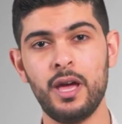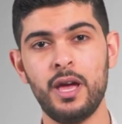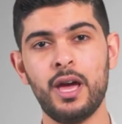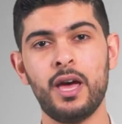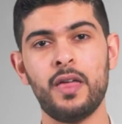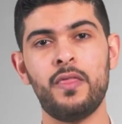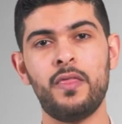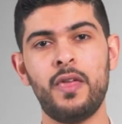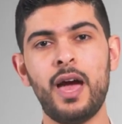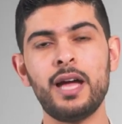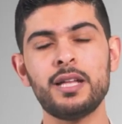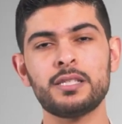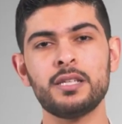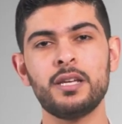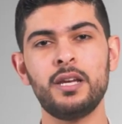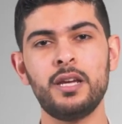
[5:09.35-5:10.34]
and
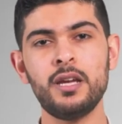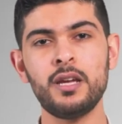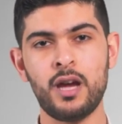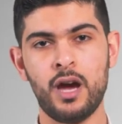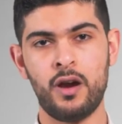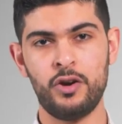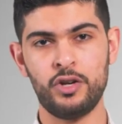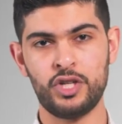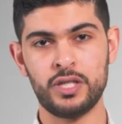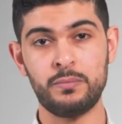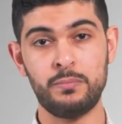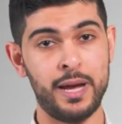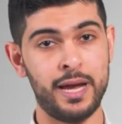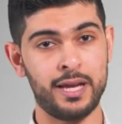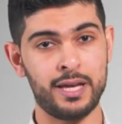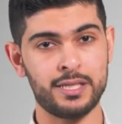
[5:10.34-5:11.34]
that encourages
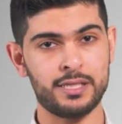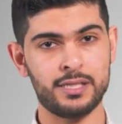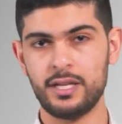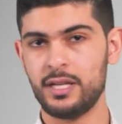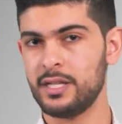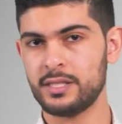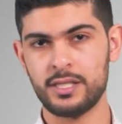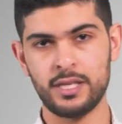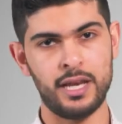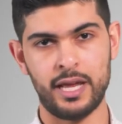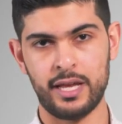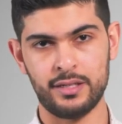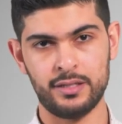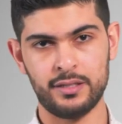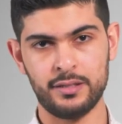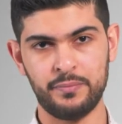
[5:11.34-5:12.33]
banks to
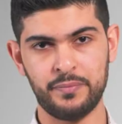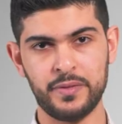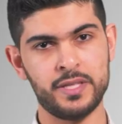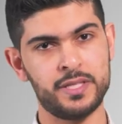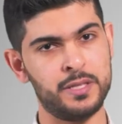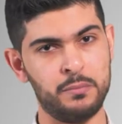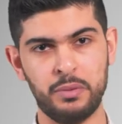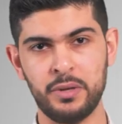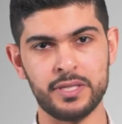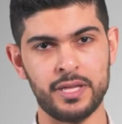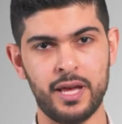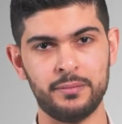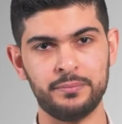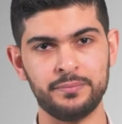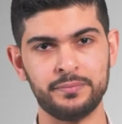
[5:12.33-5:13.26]
lend. Simple as that.